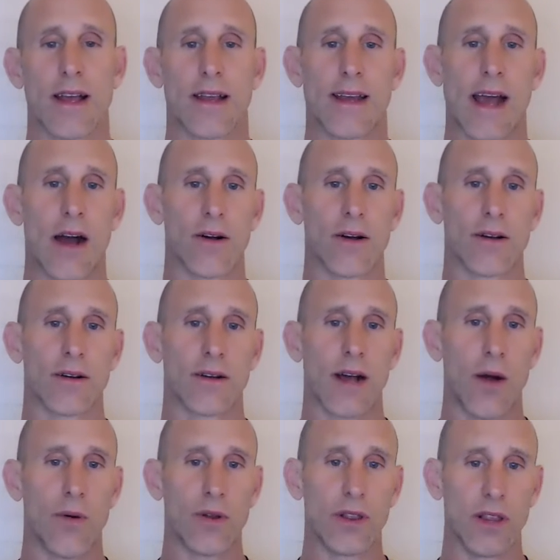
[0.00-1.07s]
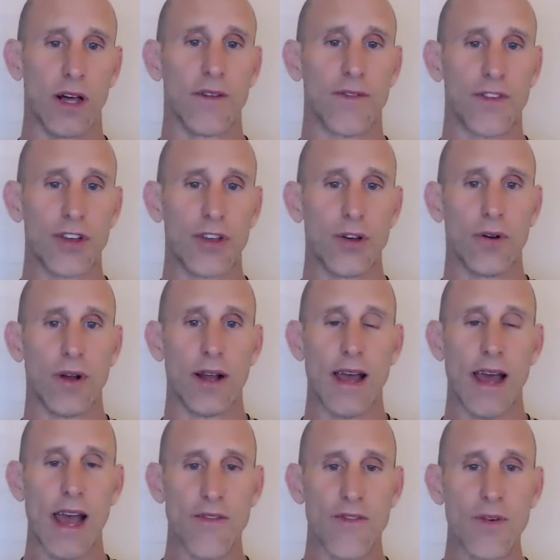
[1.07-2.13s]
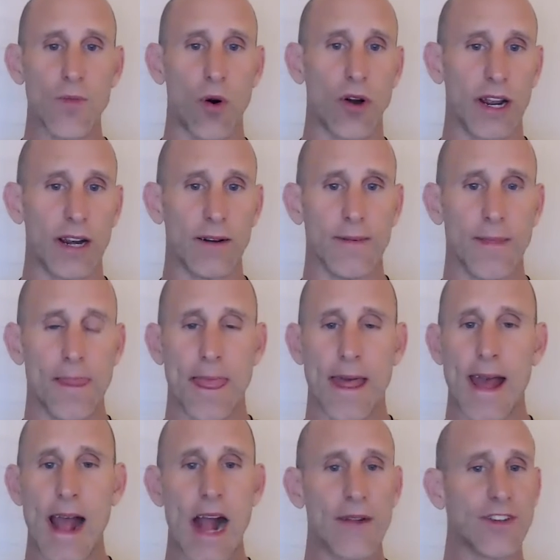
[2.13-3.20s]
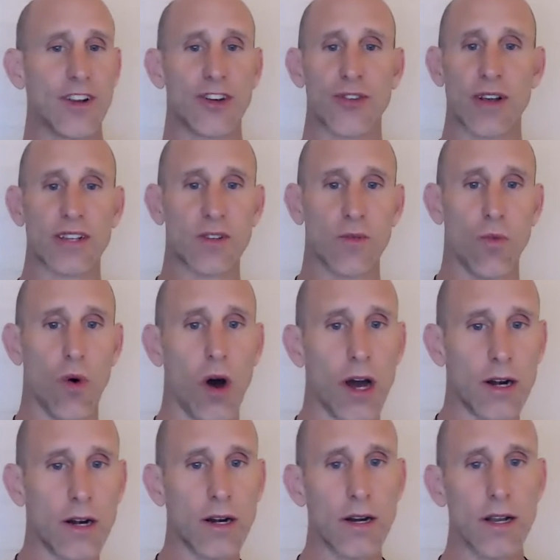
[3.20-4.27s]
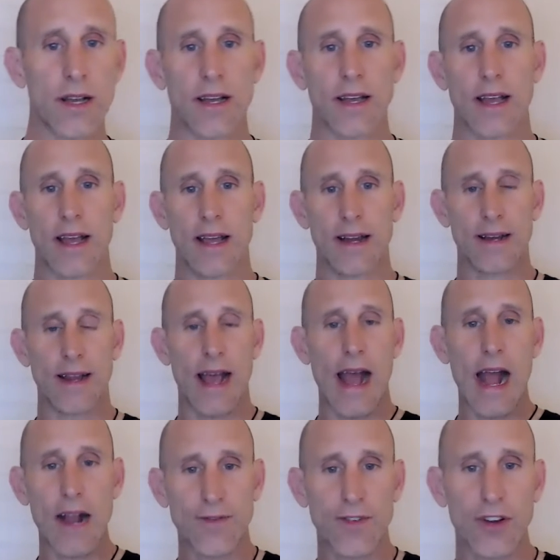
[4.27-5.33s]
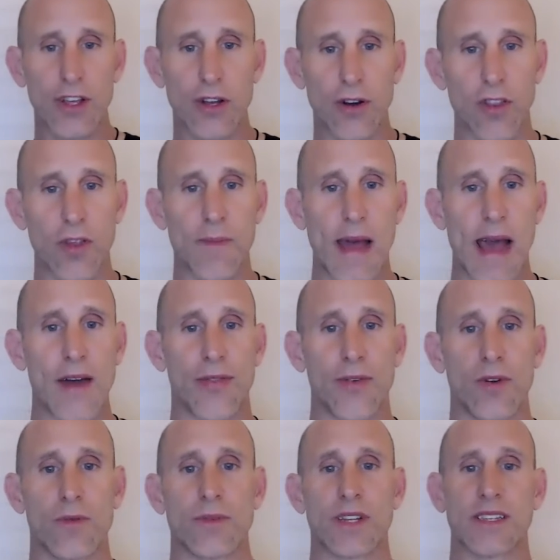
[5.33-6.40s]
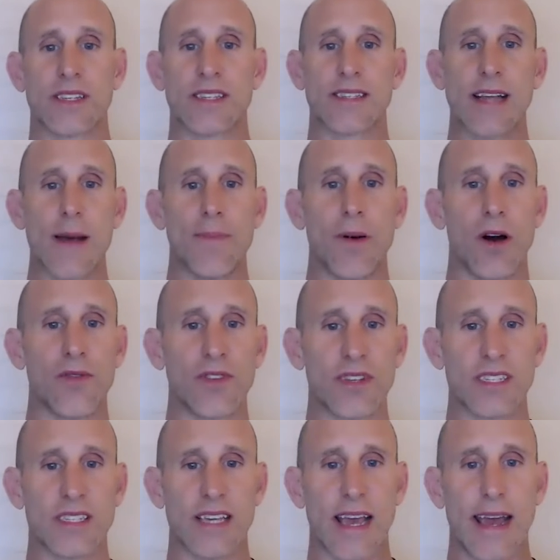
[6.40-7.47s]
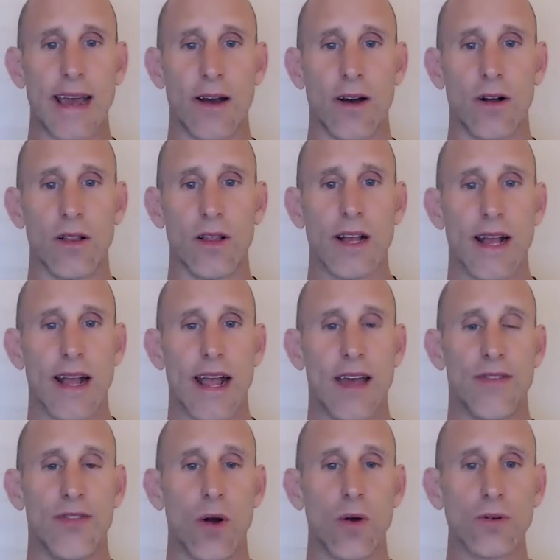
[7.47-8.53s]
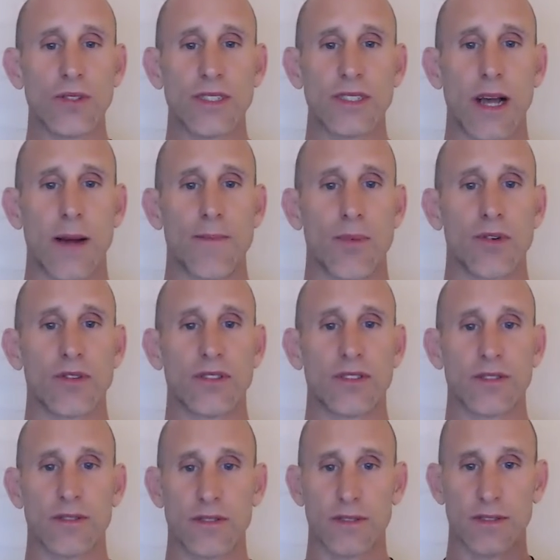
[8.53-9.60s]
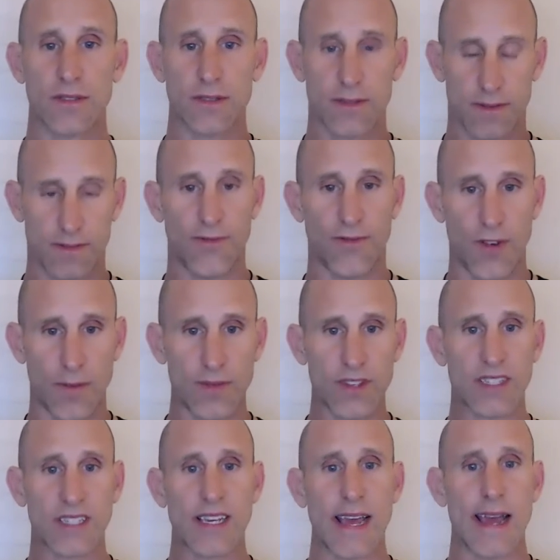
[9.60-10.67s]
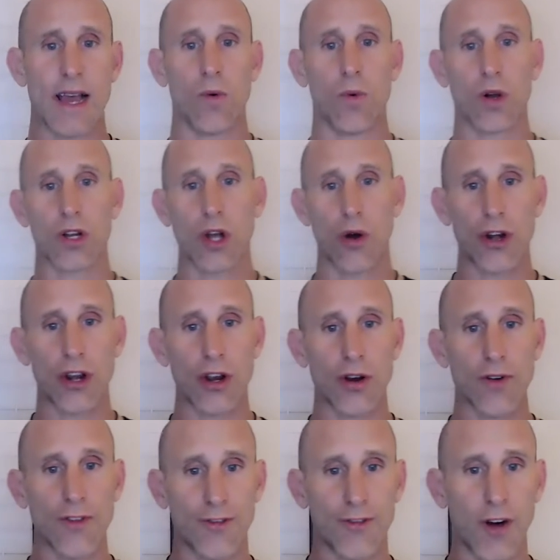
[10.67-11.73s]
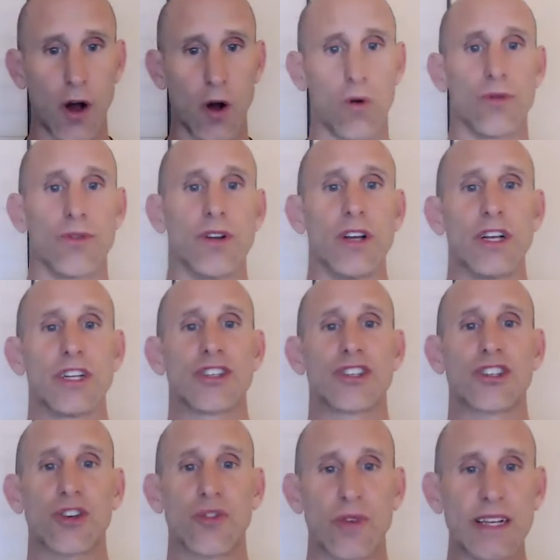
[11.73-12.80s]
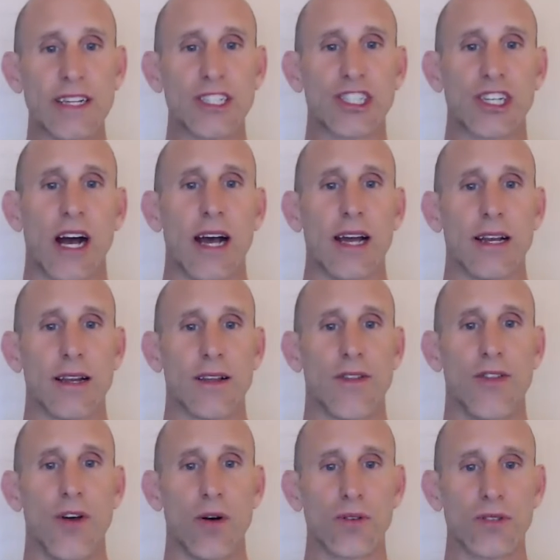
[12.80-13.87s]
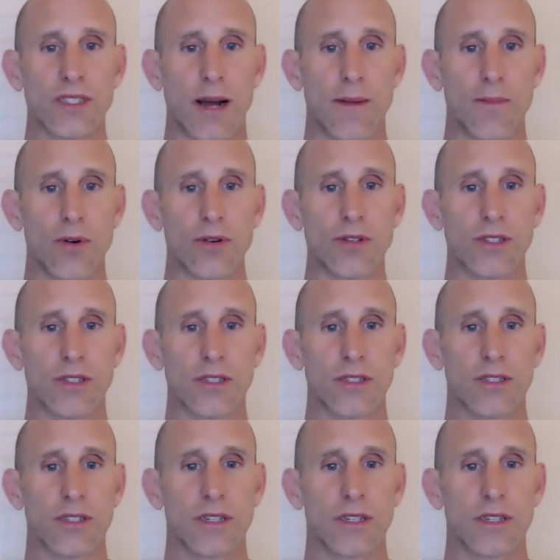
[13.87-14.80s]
Now, I would love for you every morning after you drink some water and after you go to the bathroom to step on the scale, and those numbers from the scale will go to your phone, screenshot those numbers